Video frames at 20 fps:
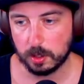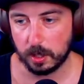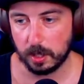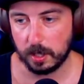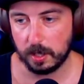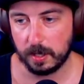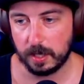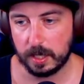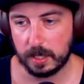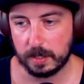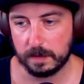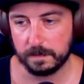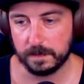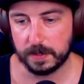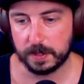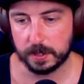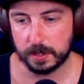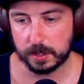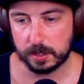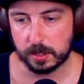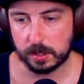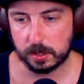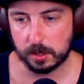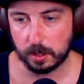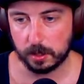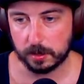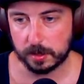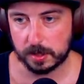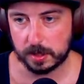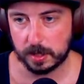of the
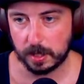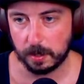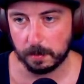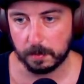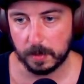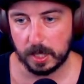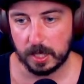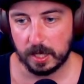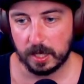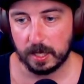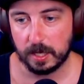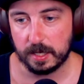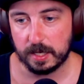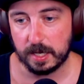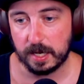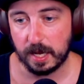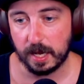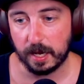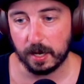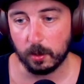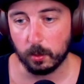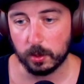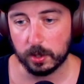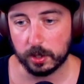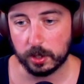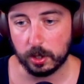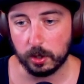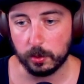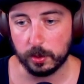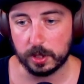salt step. And now we're
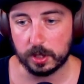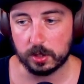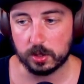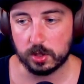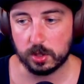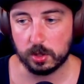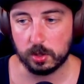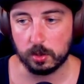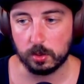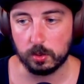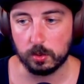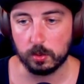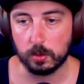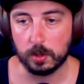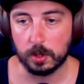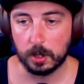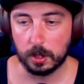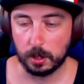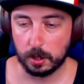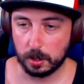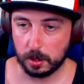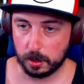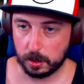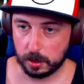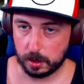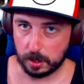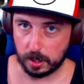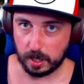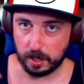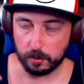going to,
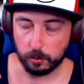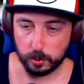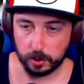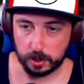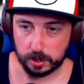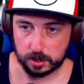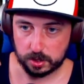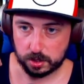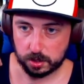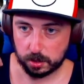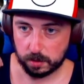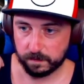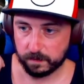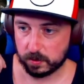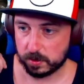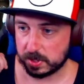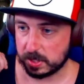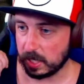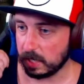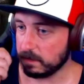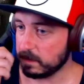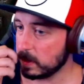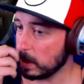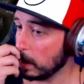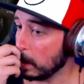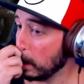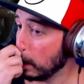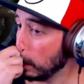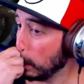I wish for safety.